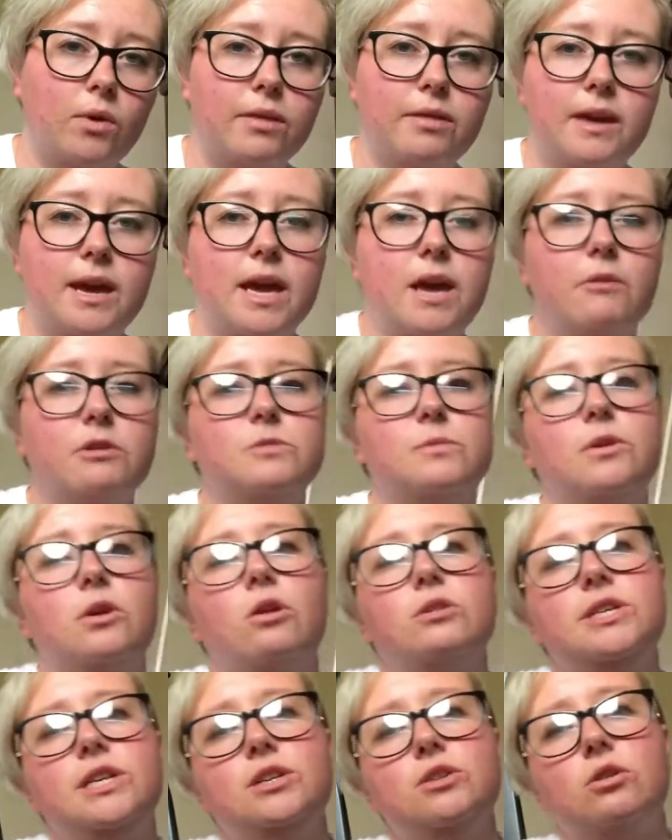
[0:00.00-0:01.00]
We think it was
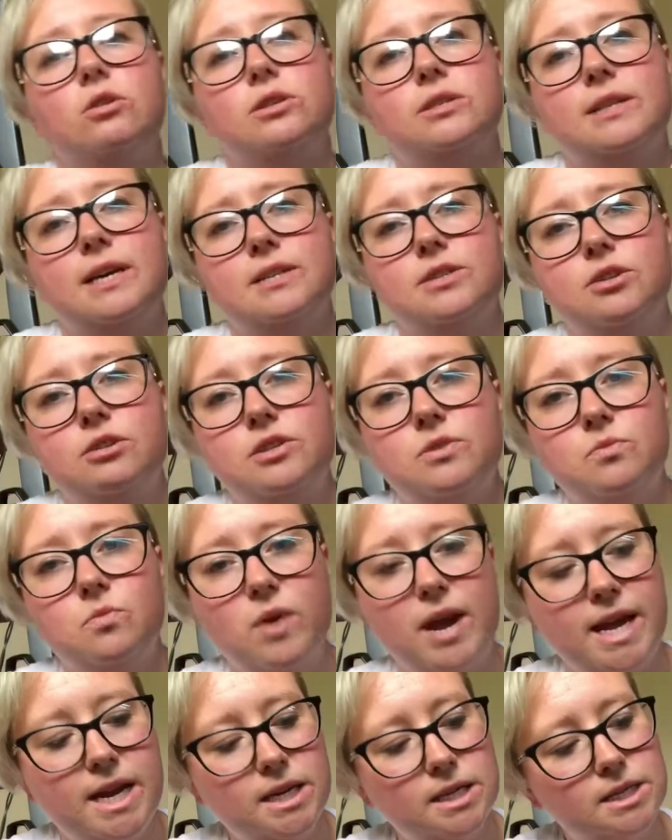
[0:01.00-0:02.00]
because he'd got to that certain
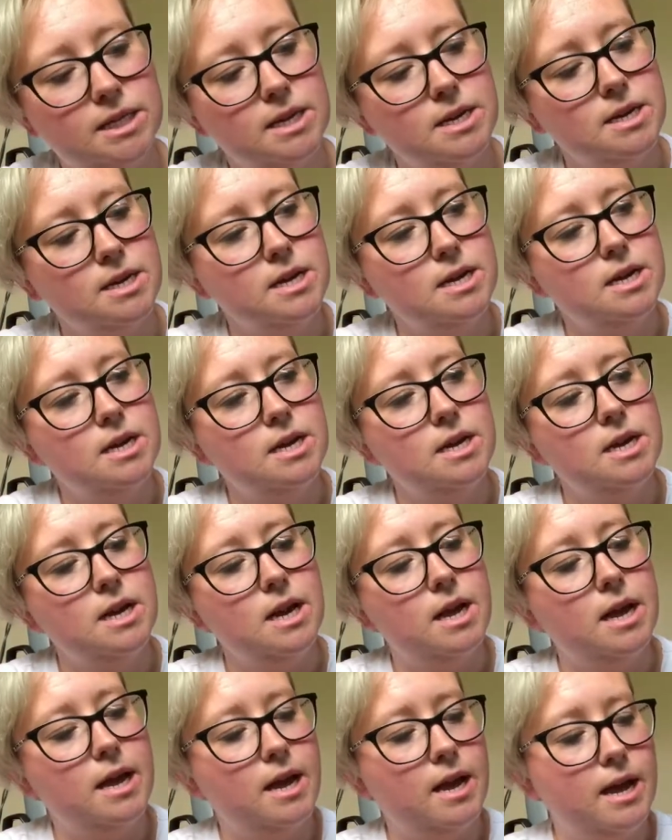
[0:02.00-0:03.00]
weight
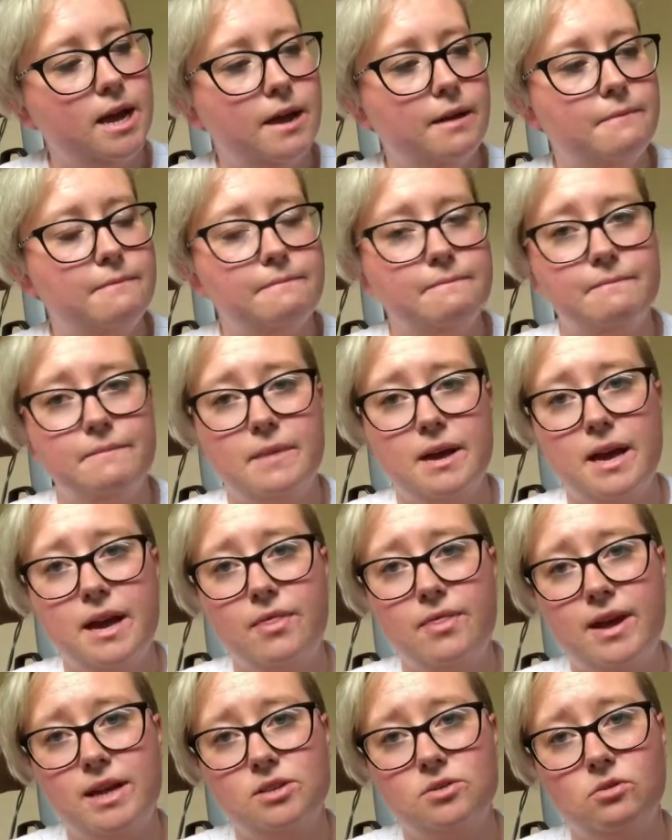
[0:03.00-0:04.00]
um,
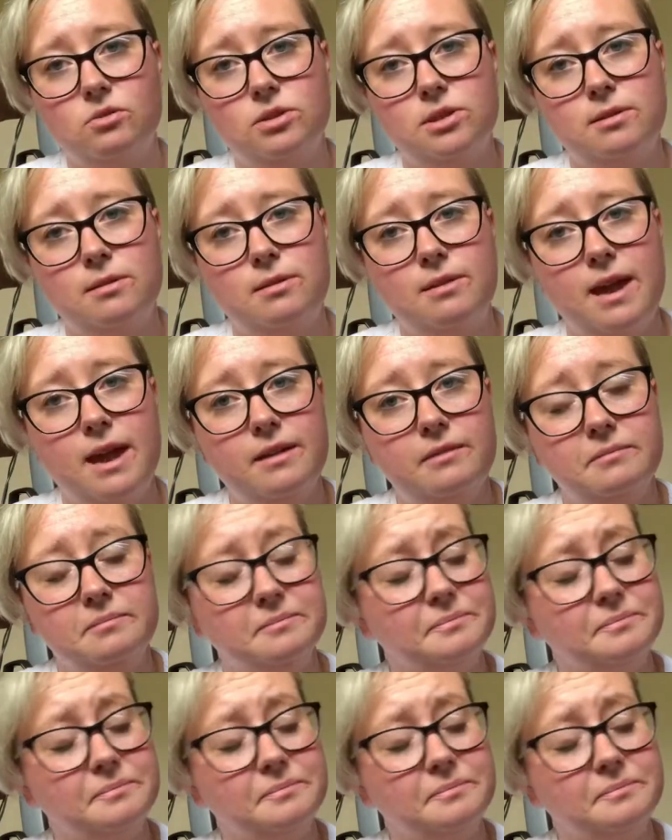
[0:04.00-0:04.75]
and that sort of thing.